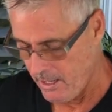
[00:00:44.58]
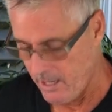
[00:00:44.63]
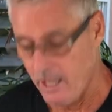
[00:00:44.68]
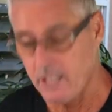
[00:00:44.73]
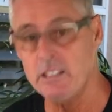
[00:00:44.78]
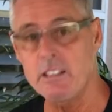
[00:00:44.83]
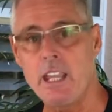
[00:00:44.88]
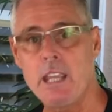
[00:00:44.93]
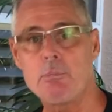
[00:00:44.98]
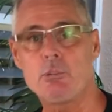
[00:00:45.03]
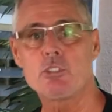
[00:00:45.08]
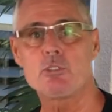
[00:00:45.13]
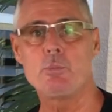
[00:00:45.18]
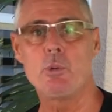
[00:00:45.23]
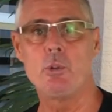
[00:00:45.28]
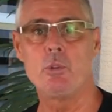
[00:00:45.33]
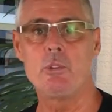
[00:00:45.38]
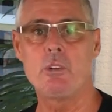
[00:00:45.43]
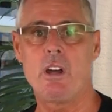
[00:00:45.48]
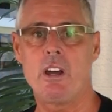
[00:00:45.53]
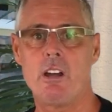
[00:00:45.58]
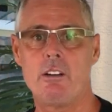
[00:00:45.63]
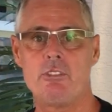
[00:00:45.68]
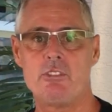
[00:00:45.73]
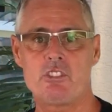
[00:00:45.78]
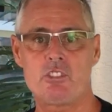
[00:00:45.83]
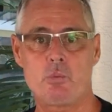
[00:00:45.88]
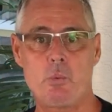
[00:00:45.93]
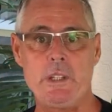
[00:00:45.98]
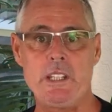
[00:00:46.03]
a tablespoon
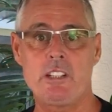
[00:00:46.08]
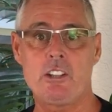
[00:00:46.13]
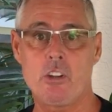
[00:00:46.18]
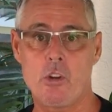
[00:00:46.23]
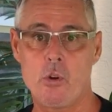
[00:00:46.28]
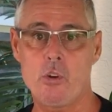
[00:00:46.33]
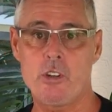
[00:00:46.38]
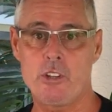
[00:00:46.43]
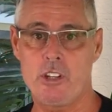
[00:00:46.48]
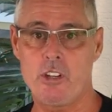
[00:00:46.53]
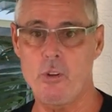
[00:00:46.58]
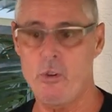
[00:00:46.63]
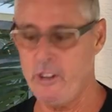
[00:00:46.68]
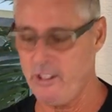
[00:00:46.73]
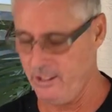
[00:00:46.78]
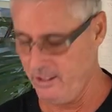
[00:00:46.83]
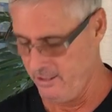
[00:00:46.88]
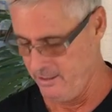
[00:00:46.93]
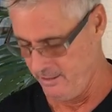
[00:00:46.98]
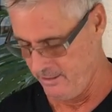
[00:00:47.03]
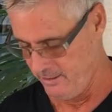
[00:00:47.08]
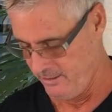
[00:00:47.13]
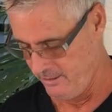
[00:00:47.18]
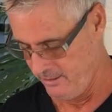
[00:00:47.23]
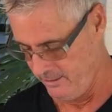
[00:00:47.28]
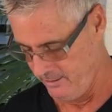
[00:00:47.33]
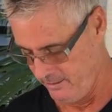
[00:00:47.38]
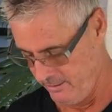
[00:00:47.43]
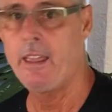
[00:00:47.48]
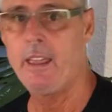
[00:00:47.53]
of sweet coconut oil,
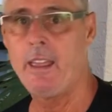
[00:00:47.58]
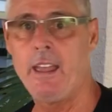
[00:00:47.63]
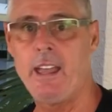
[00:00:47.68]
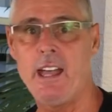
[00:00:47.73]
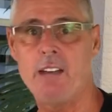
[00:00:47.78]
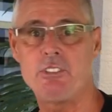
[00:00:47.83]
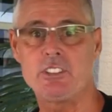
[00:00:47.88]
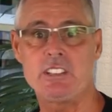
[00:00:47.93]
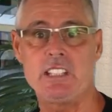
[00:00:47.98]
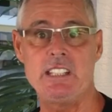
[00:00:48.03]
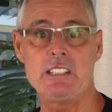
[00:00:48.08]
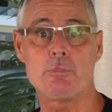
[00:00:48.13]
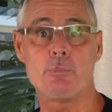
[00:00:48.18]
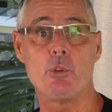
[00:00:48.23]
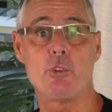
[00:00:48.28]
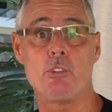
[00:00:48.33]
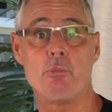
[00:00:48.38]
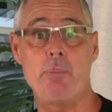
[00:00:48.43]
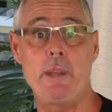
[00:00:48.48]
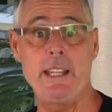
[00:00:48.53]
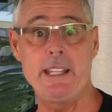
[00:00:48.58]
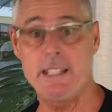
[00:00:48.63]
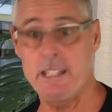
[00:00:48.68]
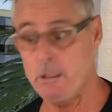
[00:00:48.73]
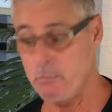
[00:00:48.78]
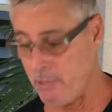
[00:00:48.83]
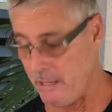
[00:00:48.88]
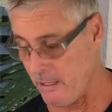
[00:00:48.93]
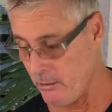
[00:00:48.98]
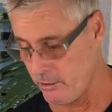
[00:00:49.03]
half a teaspoon of
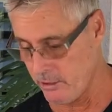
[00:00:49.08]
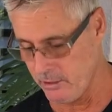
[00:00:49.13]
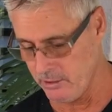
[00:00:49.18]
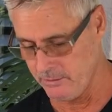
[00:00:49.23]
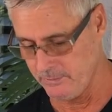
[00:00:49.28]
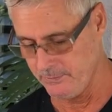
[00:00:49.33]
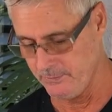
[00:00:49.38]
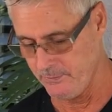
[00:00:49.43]
baking powder,